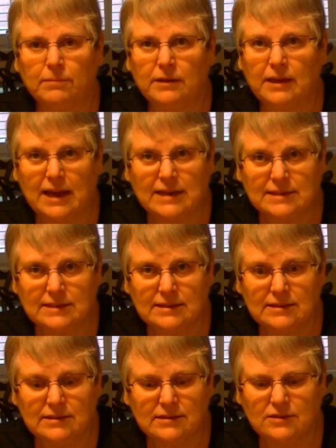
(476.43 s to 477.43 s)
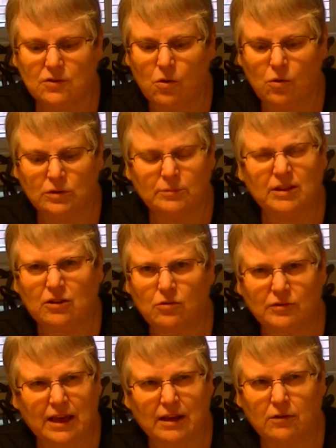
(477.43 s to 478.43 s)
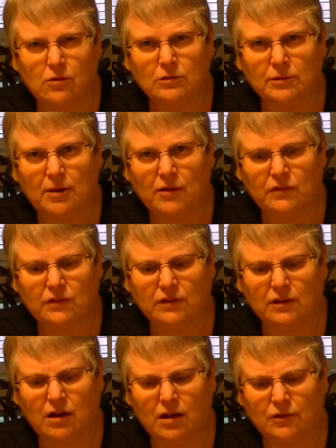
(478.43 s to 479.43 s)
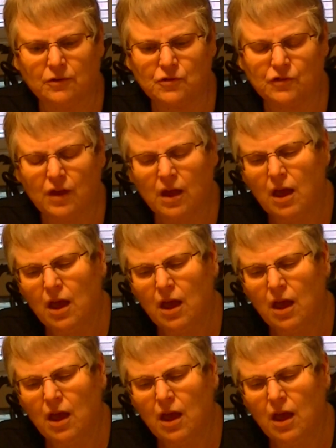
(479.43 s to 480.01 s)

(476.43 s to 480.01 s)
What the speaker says: cases to hold them, that'll hold about 10 colors,